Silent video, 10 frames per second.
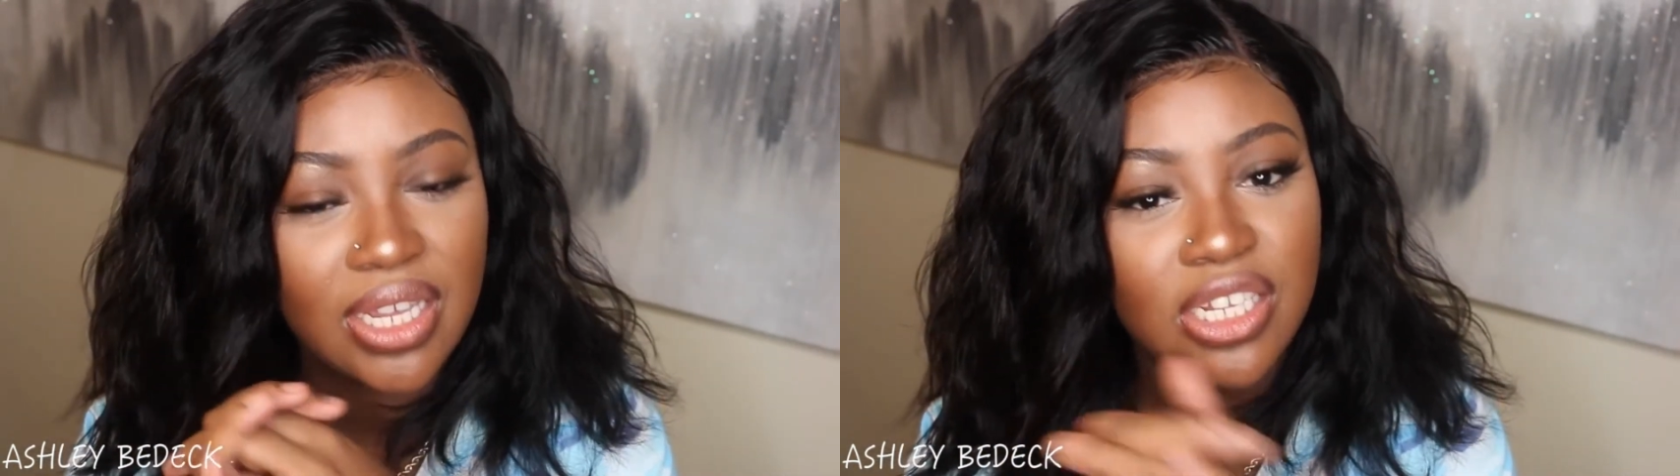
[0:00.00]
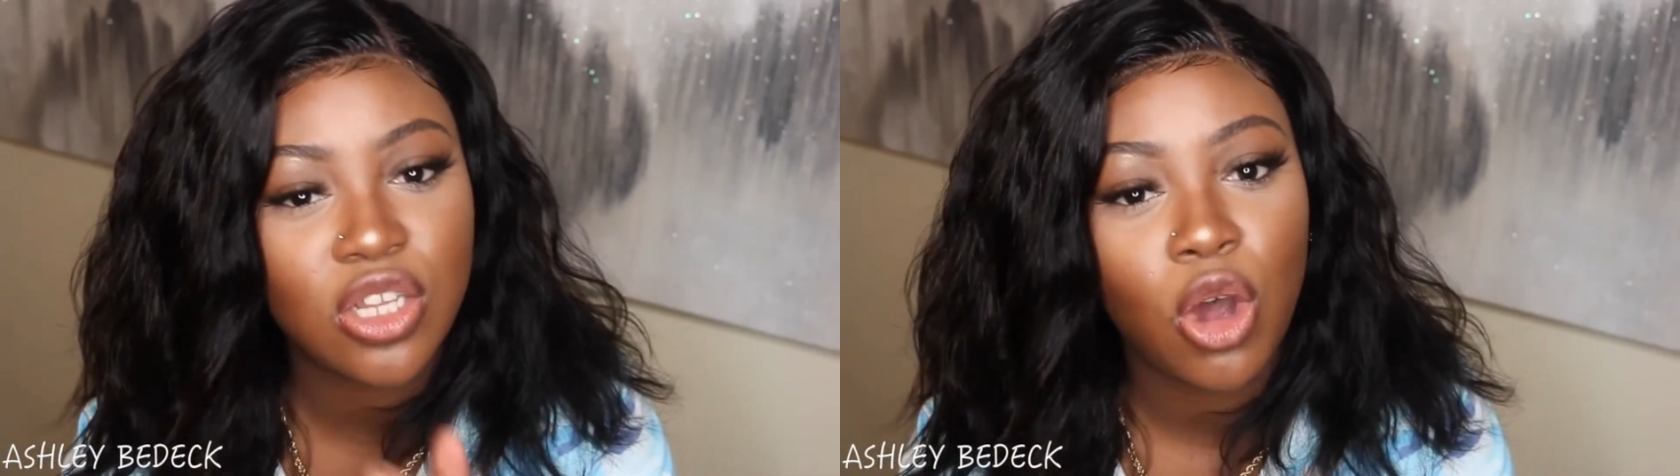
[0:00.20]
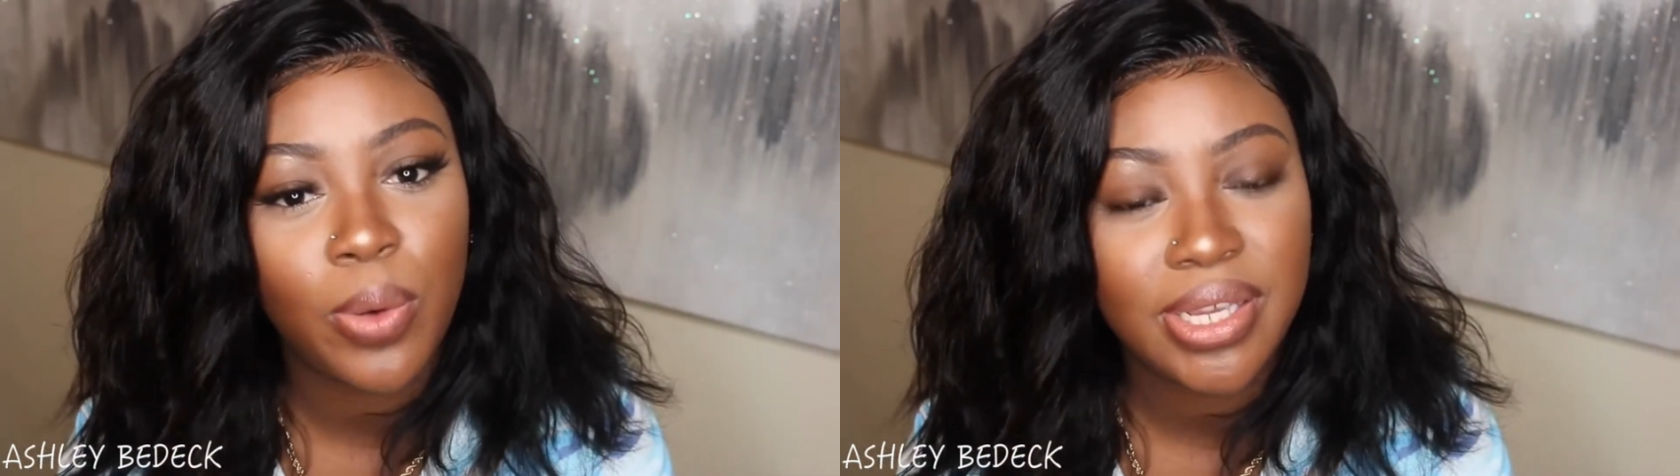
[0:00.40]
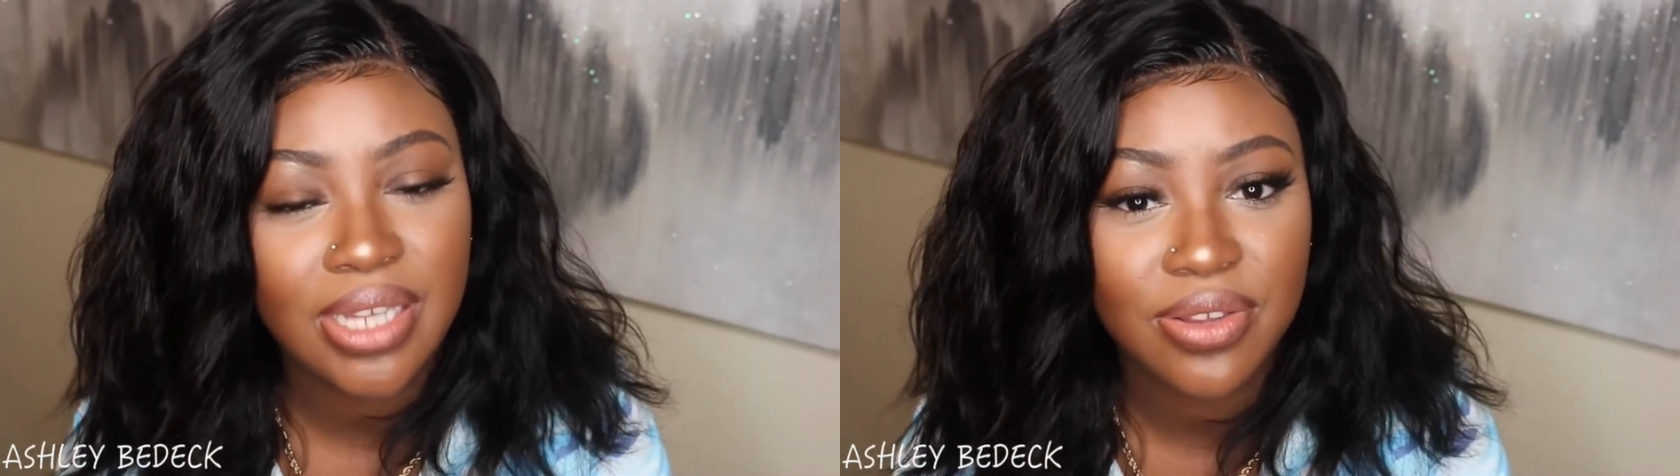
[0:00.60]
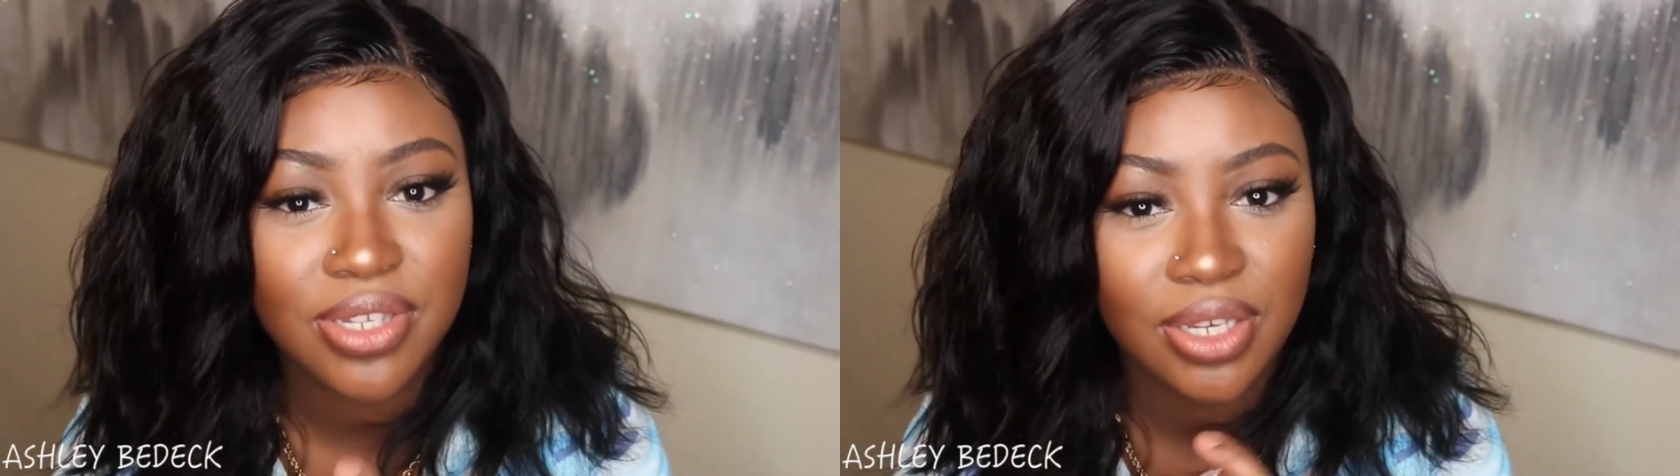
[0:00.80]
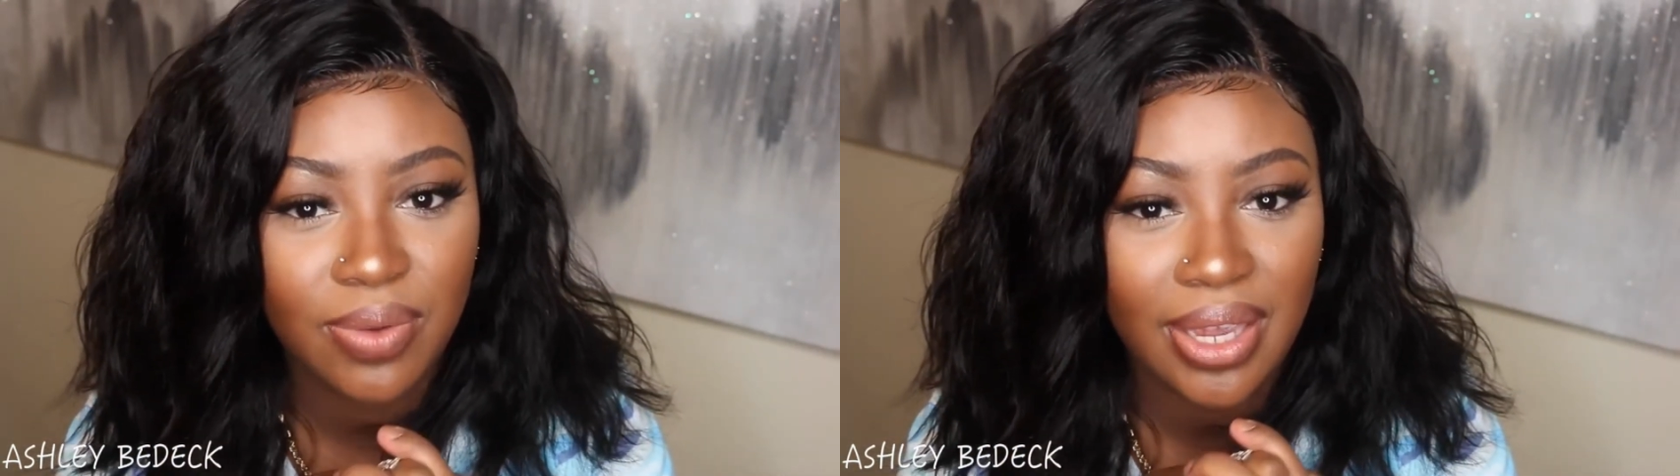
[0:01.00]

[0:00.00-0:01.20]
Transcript: And as always, I'll see you